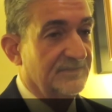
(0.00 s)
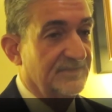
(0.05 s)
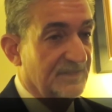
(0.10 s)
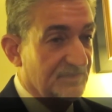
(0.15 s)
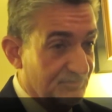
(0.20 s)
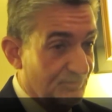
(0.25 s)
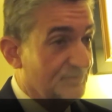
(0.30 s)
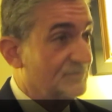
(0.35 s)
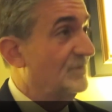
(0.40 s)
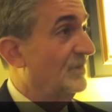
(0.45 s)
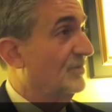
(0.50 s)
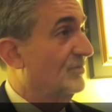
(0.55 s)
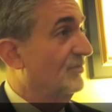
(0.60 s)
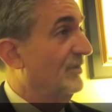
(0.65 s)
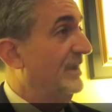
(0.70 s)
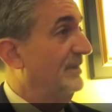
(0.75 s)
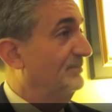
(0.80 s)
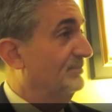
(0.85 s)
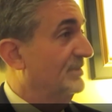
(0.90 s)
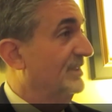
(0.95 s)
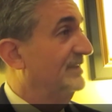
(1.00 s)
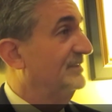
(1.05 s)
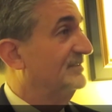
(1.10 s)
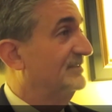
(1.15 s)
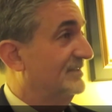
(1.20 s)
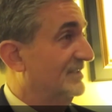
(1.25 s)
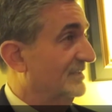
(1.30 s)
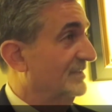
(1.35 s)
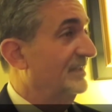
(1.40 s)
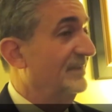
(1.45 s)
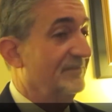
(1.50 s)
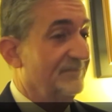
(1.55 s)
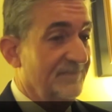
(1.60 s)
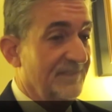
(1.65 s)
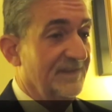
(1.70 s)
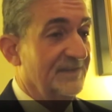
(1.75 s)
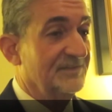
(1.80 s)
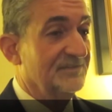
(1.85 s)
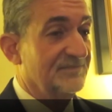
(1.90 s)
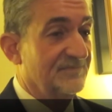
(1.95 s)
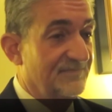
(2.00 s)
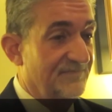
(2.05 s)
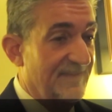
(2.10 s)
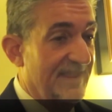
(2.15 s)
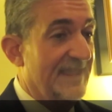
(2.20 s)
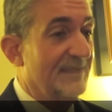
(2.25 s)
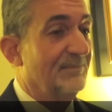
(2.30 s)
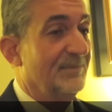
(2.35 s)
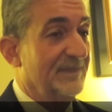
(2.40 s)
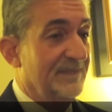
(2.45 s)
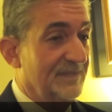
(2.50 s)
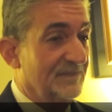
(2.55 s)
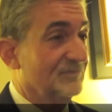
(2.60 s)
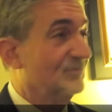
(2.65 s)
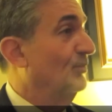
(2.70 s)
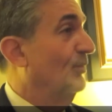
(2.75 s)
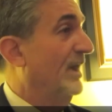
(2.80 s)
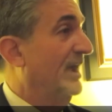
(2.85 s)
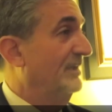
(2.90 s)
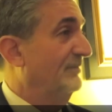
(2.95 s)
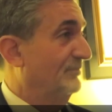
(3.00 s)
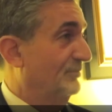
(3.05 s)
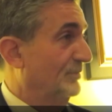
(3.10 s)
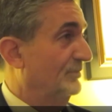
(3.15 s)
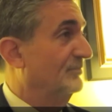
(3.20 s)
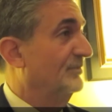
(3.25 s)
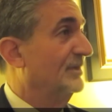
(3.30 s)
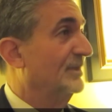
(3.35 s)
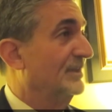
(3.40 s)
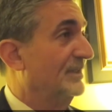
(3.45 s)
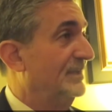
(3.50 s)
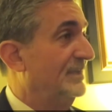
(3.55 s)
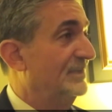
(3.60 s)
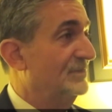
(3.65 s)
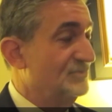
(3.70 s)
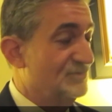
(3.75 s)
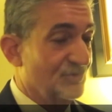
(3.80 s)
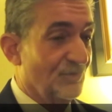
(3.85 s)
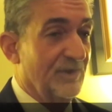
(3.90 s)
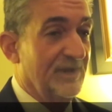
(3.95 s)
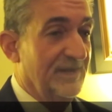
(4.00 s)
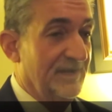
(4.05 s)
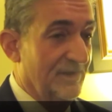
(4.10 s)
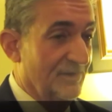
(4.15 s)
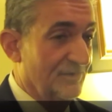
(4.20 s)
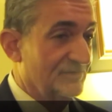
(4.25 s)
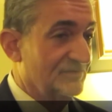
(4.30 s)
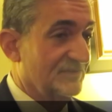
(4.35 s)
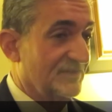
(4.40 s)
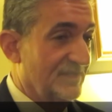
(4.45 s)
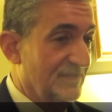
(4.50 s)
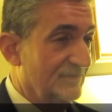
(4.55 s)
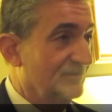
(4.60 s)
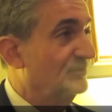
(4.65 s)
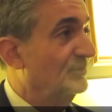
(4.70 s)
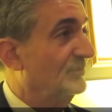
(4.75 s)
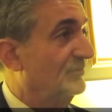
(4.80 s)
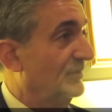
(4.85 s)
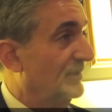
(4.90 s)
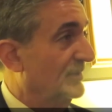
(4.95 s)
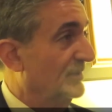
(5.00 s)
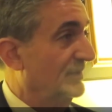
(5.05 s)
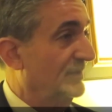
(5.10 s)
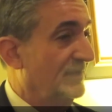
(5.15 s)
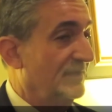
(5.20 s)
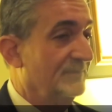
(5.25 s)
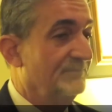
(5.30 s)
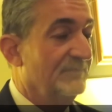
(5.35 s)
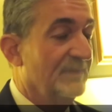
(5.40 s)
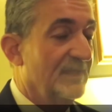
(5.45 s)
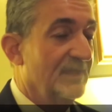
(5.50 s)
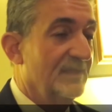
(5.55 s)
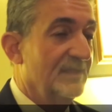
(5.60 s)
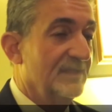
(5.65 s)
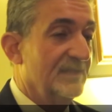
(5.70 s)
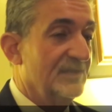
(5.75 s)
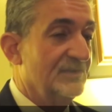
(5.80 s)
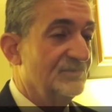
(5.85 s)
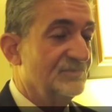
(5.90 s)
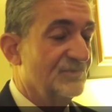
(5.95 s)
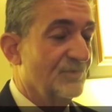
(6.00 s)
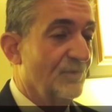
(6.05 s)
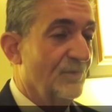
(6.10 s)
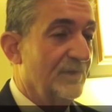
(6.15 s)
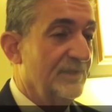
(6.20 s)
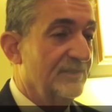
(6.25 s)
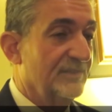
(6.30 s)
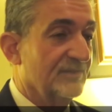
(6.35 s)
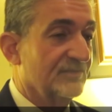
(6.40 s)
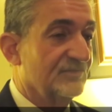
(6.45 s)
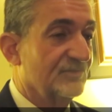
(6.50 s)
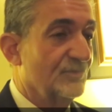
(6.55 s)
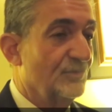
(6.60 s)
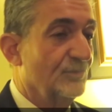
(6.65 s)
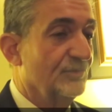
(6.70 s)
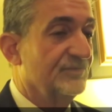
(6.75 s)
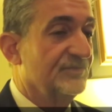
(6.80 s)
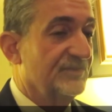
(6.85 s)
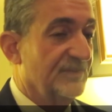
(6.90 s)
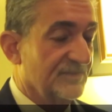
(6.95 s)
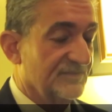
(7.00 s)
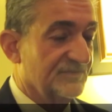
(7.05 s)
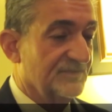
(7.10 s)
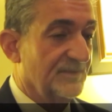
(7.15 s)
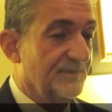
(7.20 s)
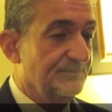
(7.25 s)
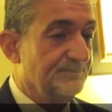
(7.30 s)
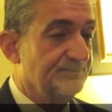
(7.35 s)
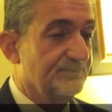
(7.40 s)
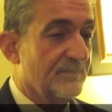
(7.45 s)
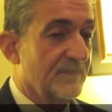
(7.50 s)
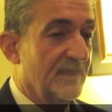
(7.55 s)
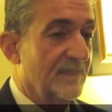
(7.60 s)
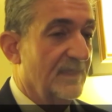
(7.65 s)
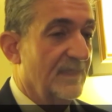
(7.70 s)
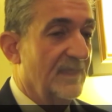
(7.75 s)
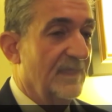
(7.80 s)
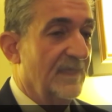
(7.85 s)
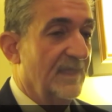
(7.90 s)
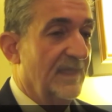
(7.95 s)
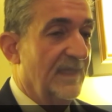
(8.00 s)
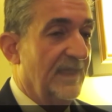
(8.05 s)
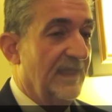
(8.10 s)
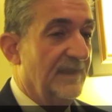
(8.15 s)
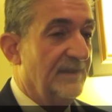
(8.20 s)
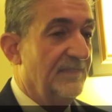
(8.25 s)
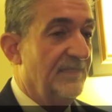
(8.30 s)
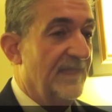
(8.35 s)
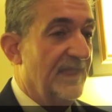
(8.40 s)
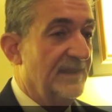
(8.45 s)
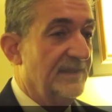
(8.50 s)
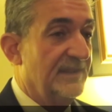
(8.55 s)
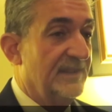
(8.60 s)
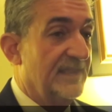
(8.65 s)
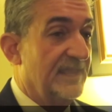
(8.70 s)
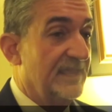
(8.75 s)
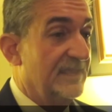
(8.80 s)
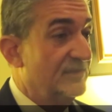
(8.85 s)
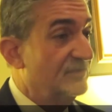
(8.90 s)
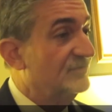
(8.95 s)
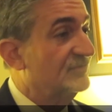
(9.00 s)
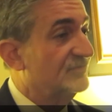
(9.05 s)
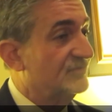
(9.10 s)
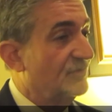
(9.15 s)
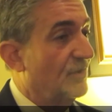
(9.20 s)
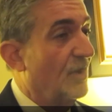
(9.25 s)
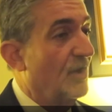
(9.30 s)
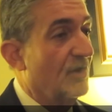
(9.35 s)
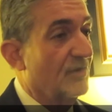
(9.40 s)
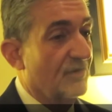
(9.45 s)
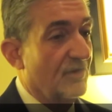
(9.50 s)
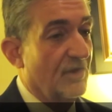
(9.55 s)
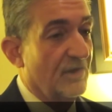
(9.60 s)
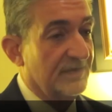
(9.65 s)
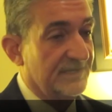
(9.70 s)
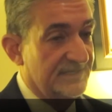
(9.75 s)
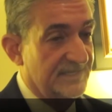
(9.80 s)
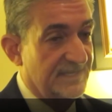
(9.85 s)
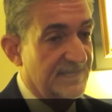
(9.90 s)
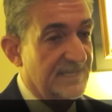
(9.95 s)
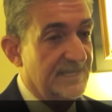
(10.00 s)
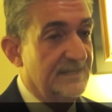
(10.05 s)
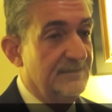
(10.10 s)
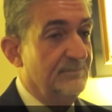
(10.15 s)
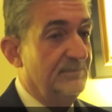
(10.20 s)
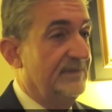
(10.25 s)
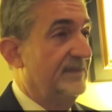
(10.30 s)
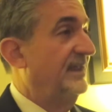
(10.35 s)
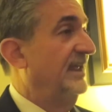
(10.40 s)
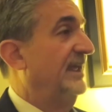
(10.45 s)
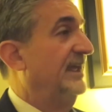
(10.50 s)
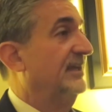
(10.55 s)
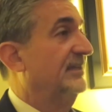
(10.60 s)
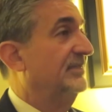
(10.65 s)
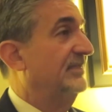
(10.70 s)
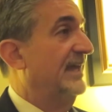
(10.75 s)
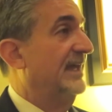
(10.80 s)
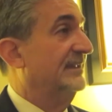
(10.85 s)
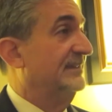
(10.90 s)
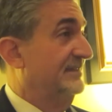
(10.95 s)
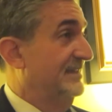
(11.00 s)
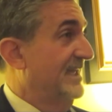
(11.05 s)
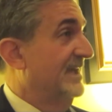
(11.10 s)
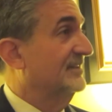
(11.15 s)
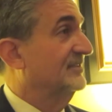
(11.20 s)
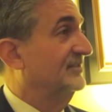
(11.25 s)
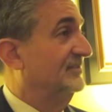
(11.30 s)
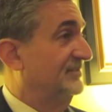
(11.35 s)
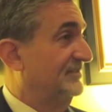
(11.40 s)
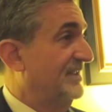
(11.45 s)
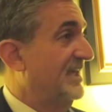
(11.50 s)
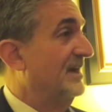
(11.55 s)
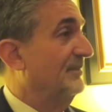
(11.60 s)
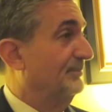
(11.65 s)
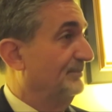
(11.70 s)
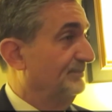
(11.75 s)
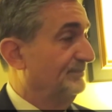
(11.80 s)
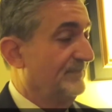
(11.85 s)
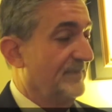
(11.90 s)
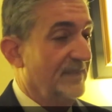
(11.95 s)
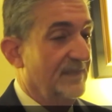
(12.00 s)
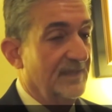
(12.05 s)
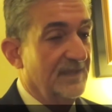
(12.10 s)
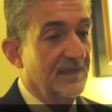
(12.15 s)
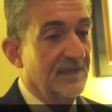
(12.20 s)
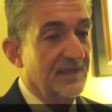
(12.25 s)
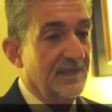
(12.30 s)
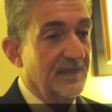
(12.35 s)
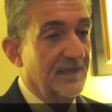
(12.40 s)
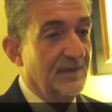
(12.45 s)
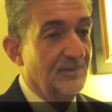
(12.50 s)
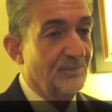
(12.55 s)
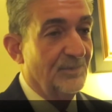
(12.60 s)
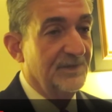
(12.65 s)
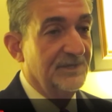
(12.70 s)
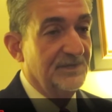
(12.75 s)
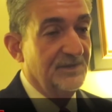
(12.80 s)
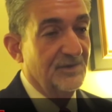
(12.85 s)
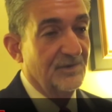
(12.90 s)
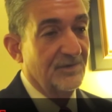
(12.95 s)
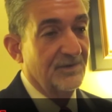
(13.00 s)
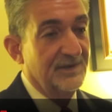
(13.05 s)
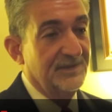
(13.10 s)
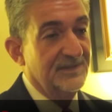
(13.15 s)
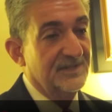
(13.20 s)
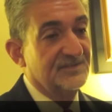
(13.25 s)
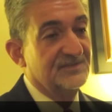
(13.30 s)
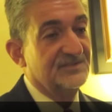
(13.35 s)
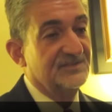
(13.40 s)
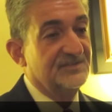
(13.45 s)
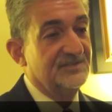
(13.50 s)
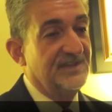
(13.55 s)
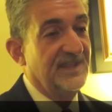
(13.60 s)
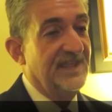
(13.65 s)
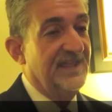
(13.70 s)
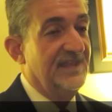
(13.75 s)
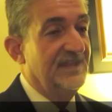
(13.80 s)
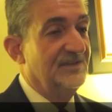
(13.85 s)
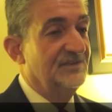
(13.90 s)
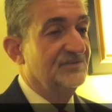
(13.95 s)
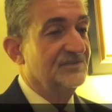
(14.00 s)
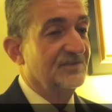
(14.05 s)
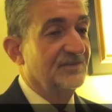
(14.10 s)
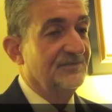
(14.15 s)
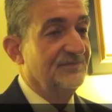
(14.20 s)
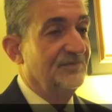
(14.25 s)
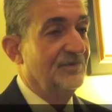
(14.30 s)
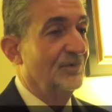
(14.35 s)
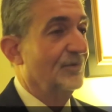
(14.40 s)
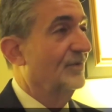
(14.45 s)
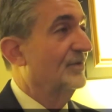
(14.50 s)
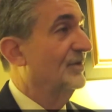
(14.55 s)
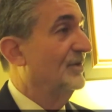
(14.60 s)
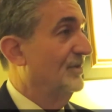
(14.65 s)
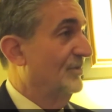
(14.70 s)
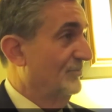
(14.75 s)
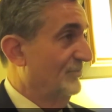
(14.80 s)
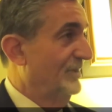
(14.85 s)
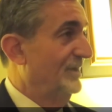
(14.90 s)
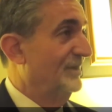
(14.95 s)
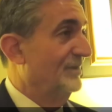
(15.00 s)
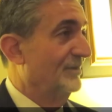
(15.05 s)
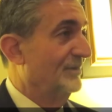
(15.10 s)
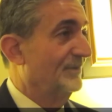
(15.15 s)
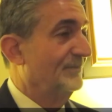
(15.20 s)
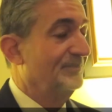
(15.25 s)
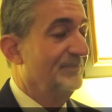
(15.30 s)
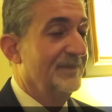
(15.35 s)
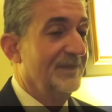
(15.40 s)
this was a great place to live, that his family, his wife would really enjoy it here, his kids would really enjoy the school system. And then he saw our team take that next step. And when you're in this stage of your career,